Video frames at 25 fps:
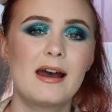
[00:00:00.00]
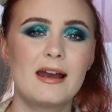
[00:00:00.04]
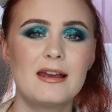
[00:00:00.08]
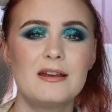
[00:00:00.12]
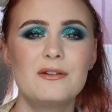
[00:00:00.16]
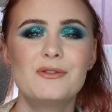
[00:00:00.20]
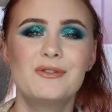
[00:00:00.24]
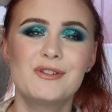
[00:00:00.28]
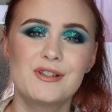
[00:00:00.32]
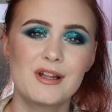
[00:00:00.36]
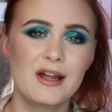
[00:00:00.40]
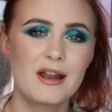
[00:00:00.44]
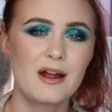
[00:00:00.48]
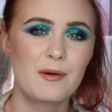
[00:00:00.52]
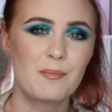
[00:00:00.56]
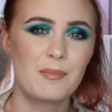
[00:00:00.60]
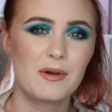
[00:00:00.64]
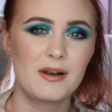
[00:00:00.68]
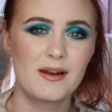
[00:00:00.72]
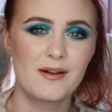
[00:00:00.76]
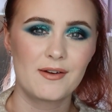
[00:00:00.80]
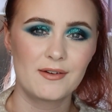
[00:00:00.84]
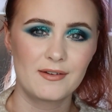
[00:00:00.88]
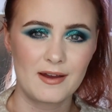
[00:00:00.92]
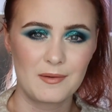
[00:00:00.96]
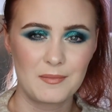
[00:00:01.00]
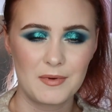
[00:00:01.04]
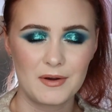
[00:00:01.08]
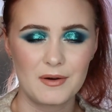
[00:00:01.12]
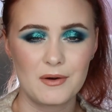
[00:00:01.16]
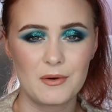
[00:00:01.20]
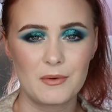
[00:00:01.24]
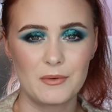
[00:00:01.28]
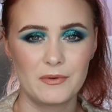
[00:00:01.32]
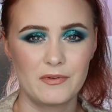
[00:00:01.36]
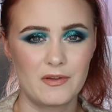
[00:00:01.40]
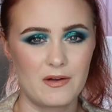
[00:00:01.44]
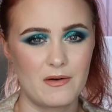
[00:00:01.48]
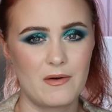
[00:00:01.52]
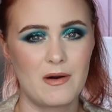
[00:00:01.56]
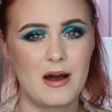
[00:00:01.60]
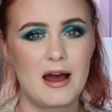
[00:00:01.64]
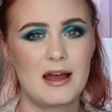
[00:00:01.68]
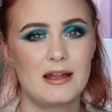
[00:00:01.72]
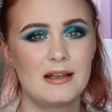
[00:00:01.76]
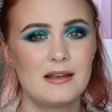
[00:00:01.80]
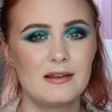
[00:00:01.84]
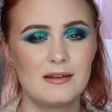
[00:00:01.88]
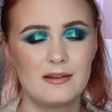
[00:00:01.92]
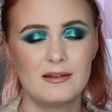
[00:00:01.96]
I used that up a long time ago, so
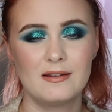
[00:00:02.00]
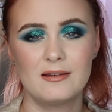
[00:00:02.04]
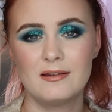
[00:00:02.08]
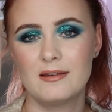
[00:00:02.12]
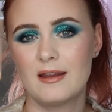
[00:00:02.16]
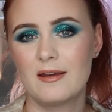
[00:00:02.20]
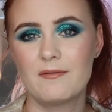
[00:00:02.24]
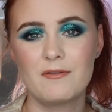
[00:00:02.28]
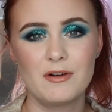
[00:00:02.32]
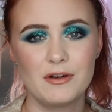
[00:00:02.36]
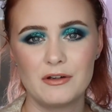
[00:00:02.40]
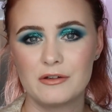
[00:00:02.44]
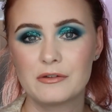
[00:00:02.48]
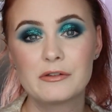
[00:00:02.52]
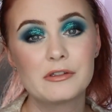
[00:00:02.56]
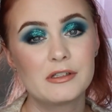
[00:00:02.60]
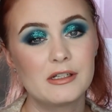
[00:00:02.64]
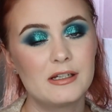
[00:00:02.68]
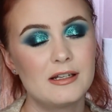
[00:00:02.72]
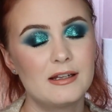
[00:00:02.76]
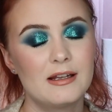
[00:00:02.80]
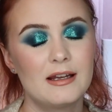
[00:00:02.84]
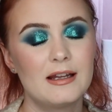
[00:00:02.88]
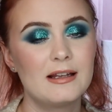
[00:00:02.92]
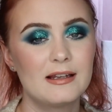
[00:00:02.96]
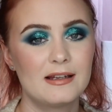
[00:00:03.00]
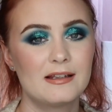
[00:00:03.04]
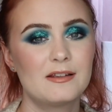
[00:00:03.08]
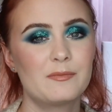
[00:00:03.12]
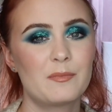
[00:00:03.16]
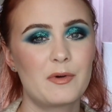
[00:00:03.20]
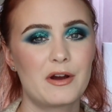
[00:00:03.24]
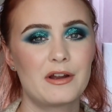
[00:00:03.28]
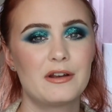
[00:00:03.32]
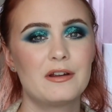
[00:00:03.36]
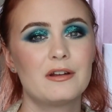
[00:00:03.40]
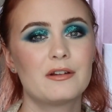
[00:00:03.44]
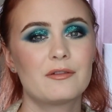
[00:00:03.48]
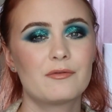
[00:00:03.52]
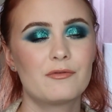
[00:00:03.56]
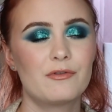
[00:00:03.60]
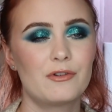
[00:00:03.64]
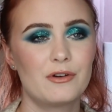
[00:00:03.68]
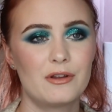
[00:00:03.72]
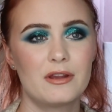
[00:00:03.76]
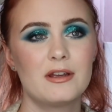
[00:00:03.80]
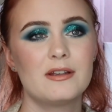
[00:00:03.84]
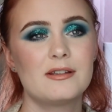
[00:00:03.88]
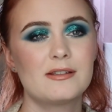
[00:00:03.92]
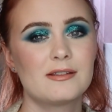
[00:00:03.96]
I never used it in this project
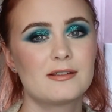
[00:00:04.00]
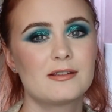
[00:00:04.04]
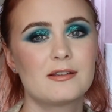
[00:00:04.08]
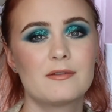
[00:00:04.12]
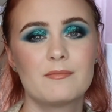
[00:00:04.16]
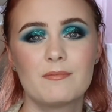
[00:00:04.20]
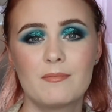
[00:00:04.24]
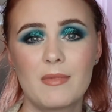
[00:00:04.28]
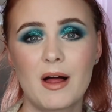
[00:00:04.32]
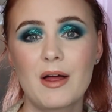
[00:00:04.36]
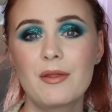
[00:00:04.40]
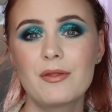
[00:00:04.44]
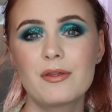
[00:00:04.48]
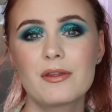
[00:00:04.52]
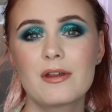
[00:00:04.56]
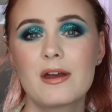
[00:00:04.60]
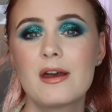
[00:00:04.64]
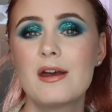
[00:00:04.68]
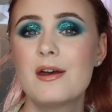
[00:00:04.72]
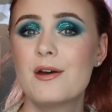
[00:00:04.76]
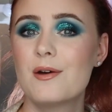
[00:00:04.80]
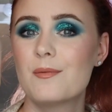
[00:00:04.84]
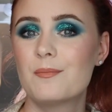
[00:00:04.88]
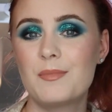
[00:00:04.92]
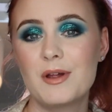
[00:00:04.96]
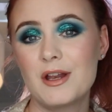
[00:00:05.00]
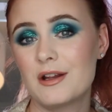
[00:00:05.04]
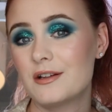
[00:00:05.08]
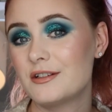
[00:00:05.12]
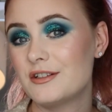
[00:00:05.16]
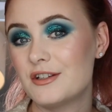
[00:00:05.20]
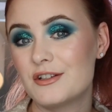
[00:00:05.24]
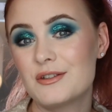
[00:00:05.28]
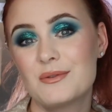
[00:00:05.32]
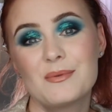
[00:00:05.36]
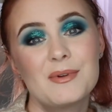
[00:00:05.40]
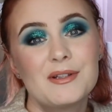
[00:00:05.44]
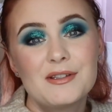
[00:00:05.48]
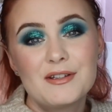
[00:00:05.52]
for this month, but I just